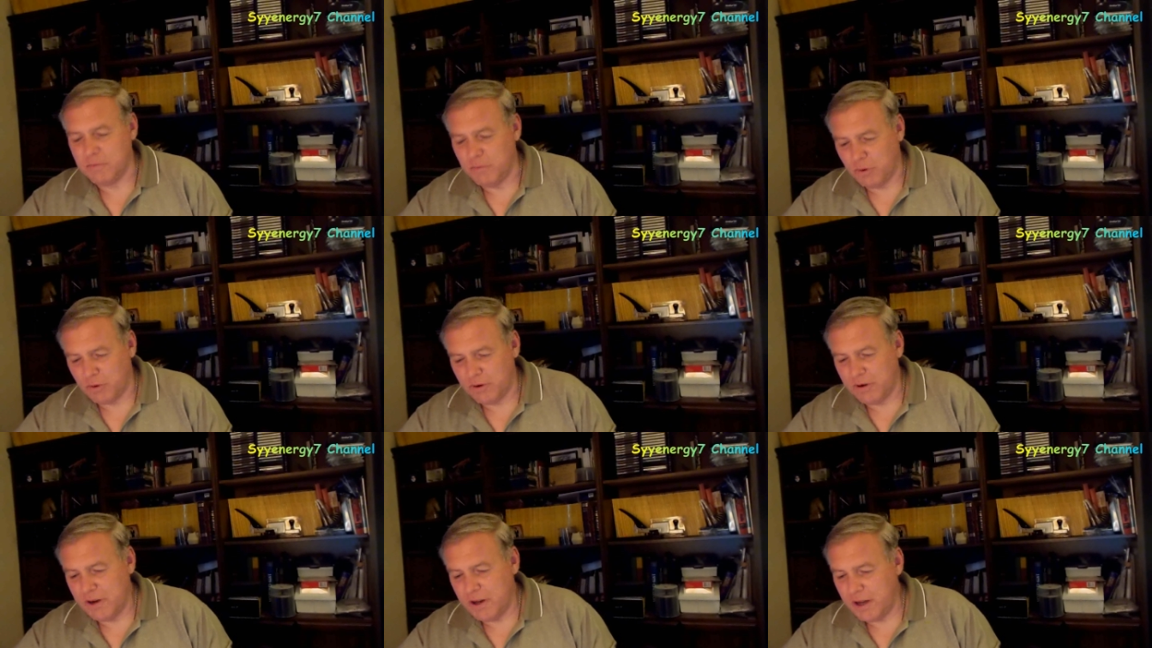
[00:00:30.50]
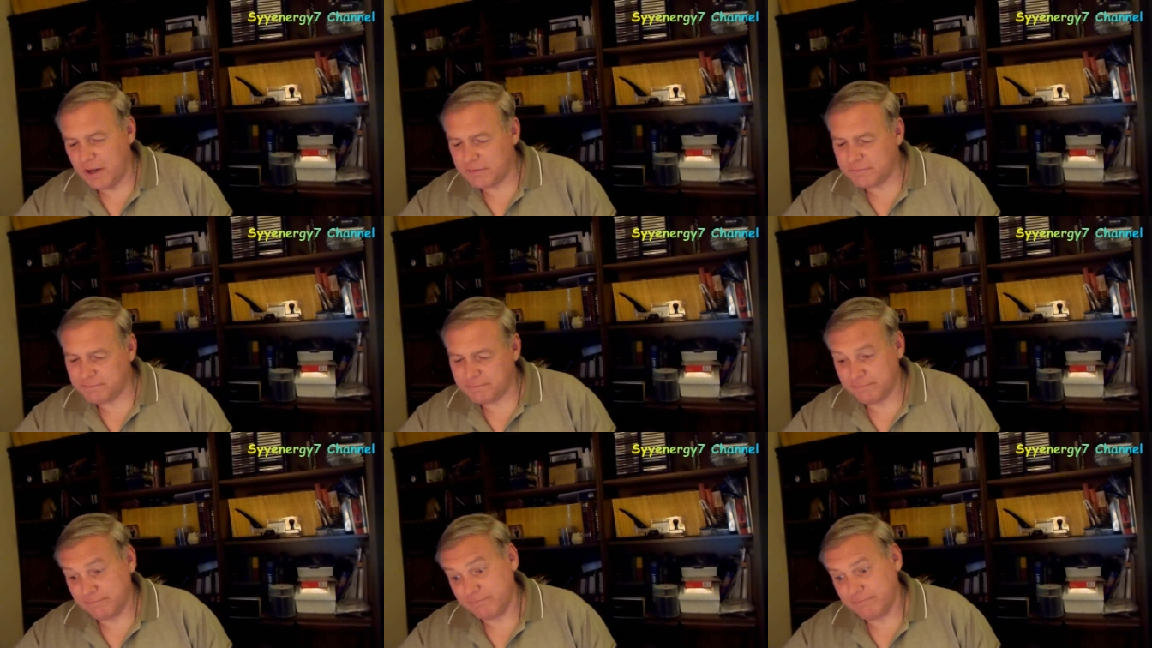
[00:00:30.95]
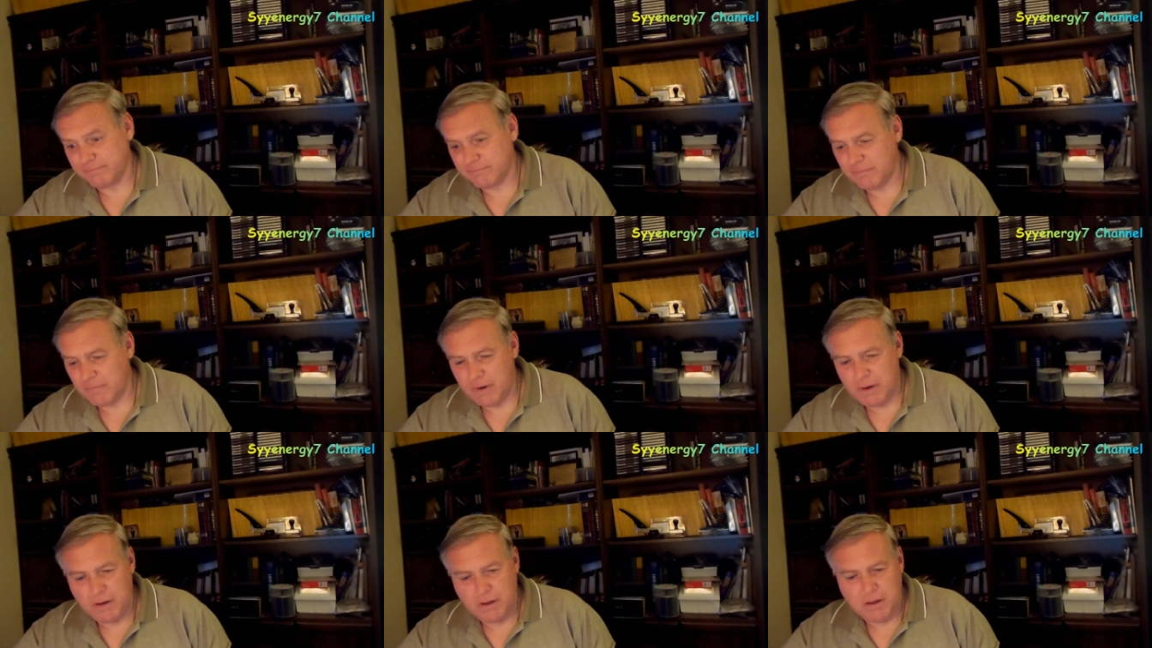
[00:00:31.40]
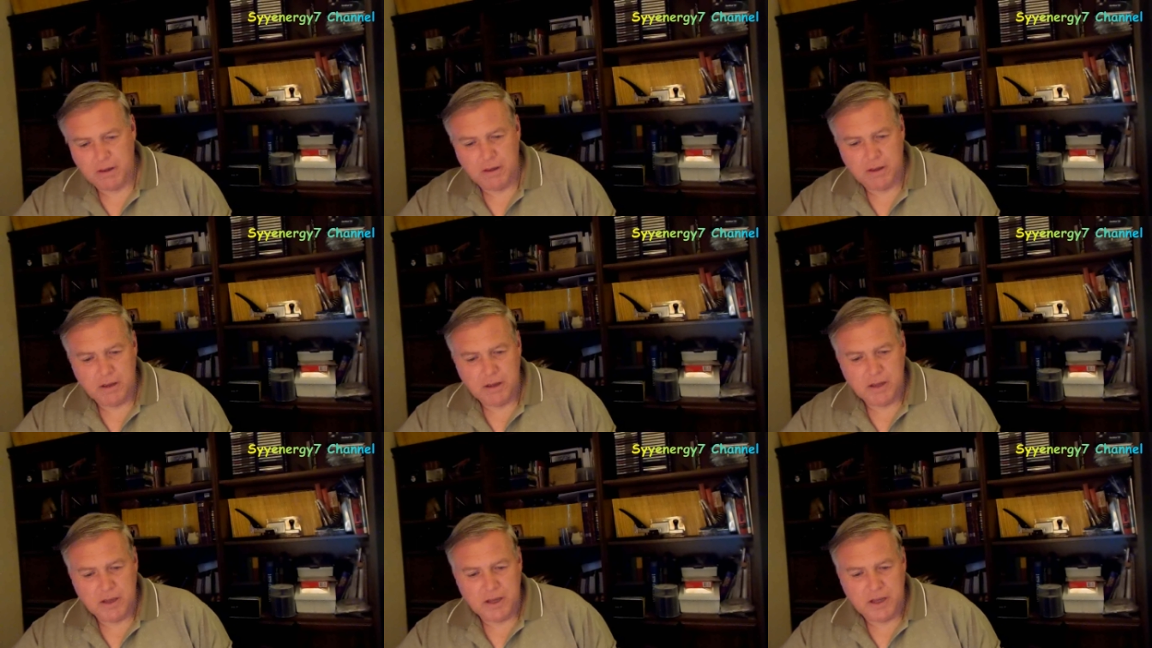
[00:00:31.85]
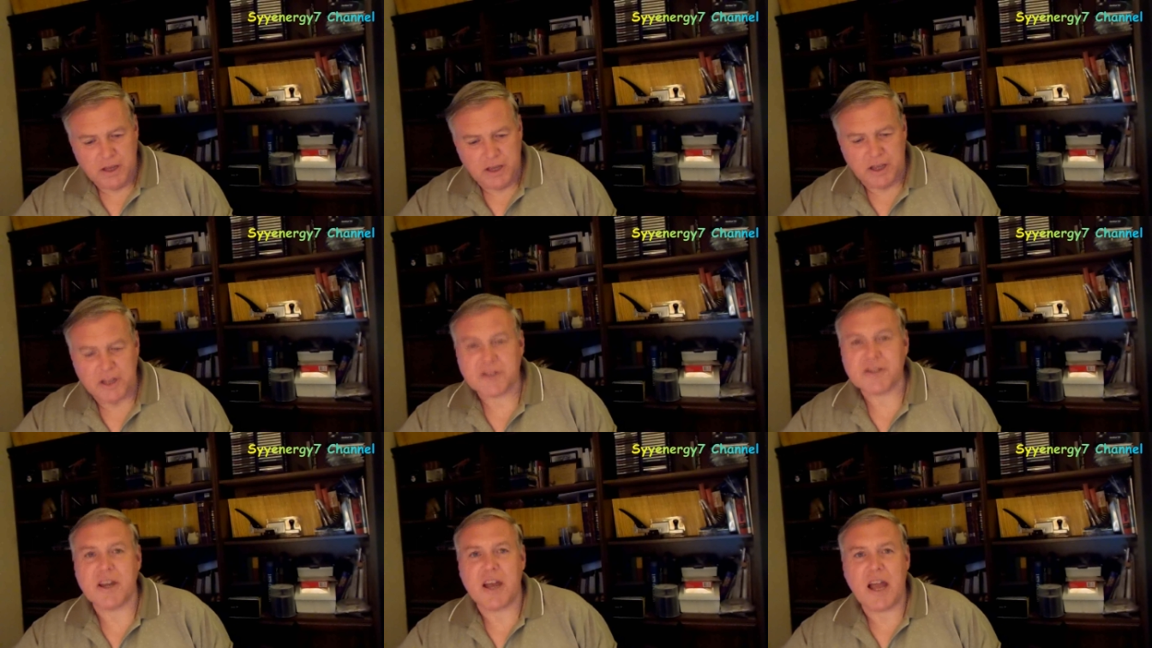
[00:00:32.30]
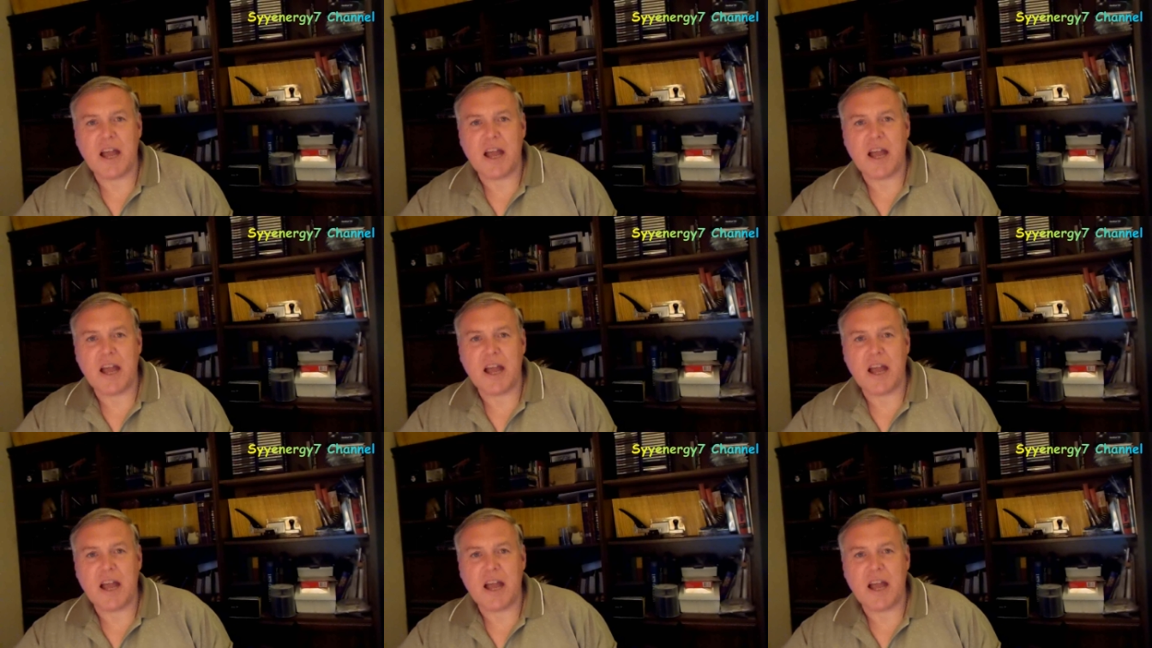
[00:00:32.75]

More than that. It's